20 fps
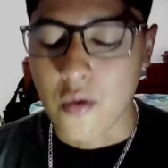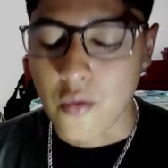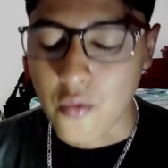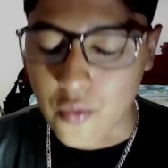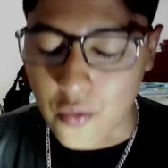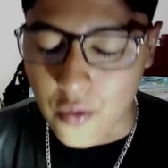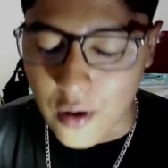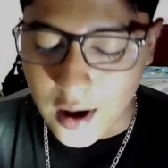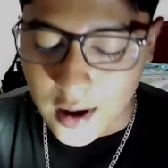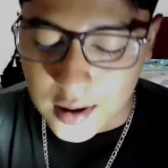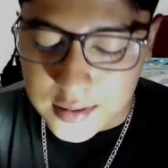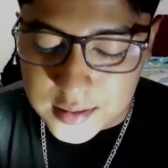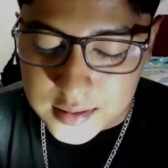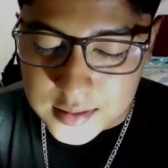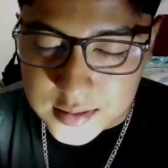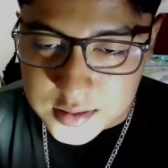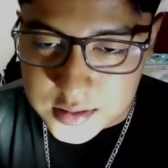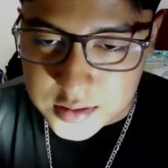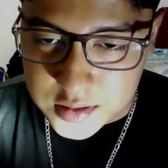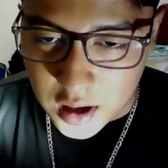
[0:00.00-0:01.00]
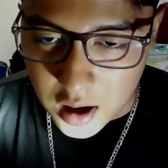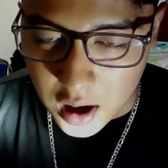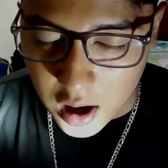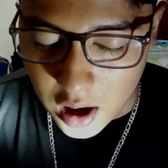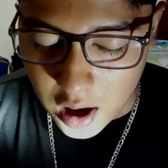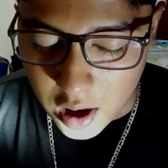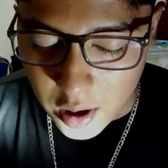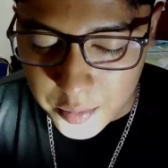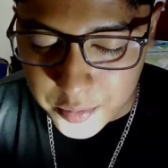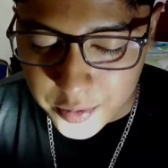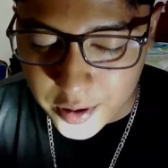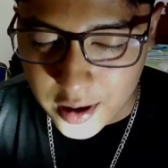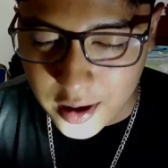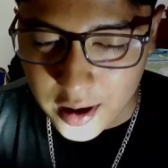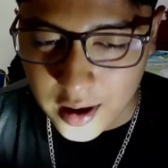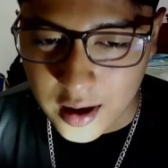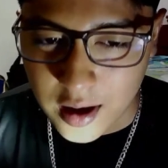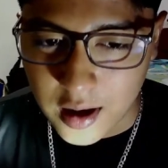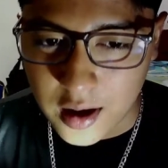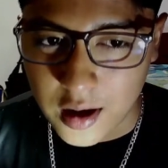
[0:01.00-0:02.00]
What is up,
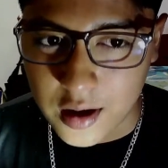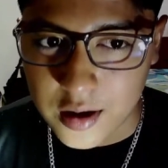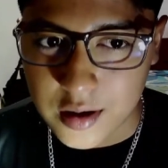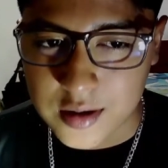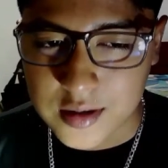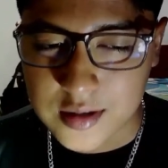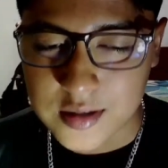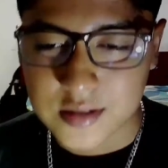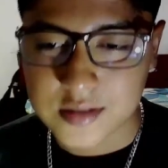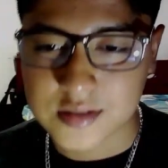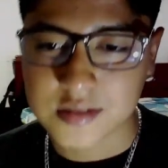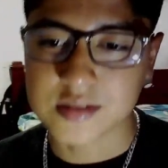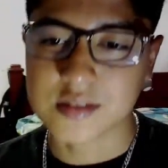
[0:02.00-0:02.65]
guys?